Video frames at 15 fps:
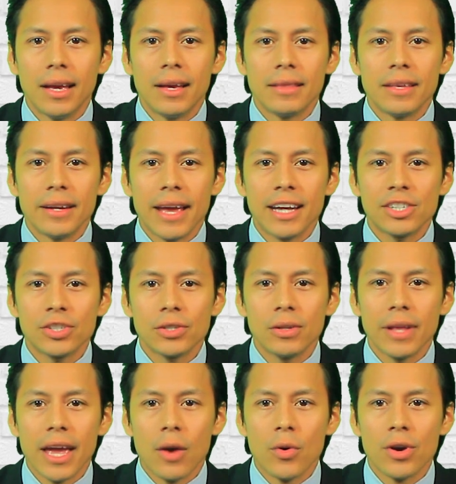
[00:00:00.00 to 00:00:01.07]
The
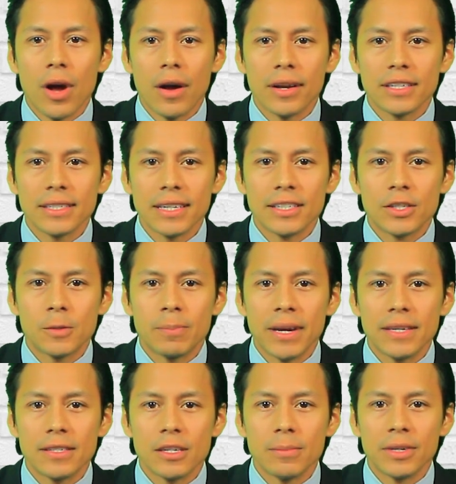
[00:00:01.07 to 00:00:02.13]
National Aeronautics and
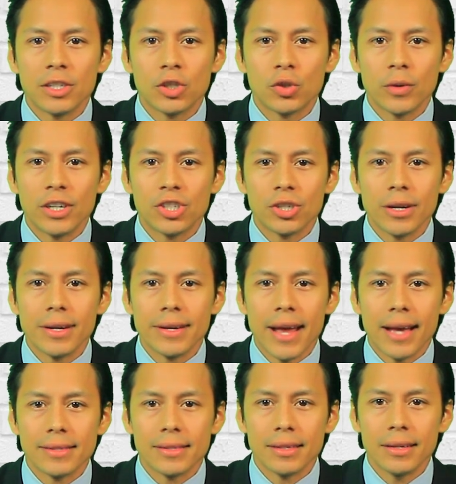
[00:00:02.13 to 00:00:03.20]
Space Administration,
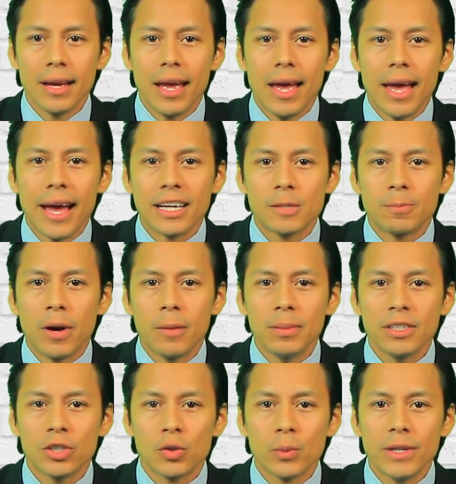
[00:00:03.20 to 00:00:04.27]
NASA, has
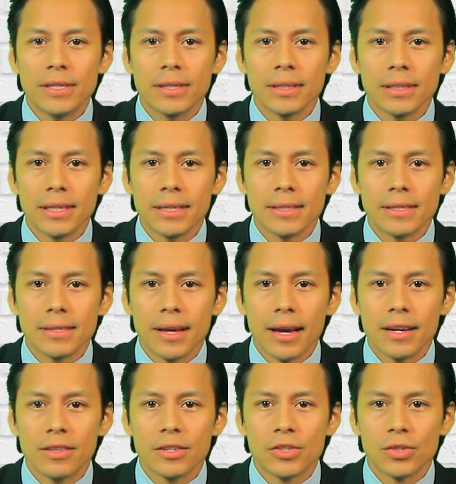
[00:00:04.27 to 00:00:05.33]
published recently
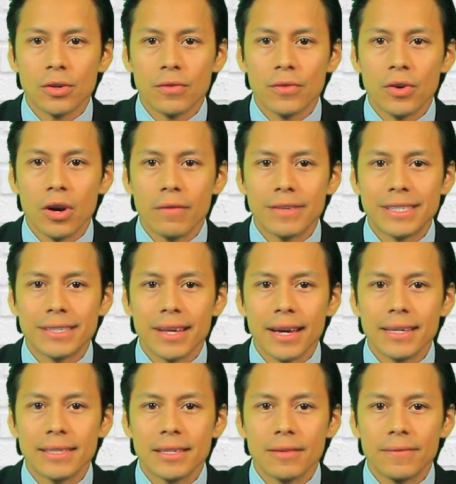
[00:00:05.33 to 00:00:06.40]
inside the server of its
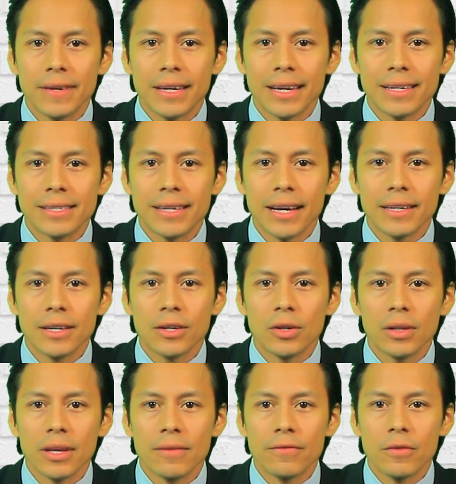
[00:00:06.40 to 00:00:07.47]
Scientific and
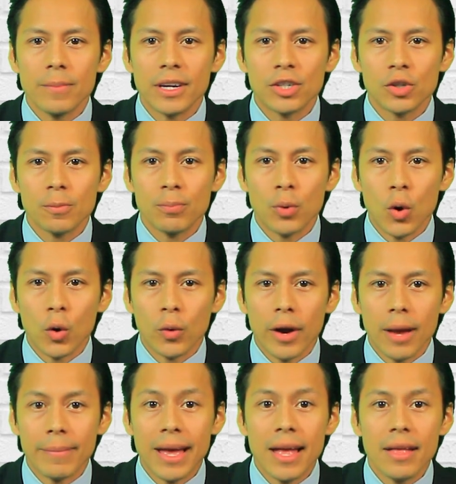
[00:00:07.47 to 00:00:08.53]
Technical Information
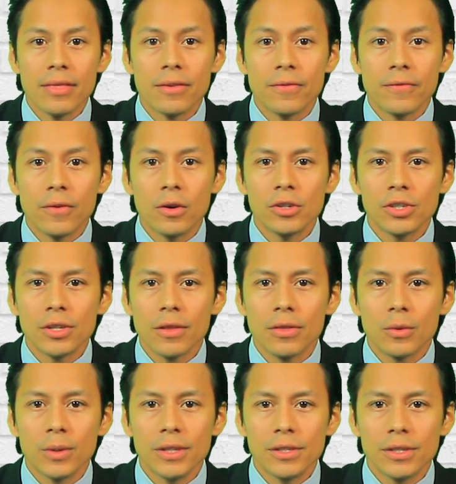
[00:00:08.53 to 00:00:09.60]
Program the first
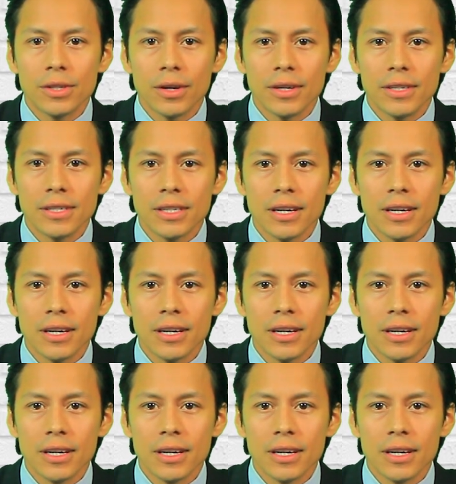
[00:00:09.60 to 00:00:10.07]
3 studies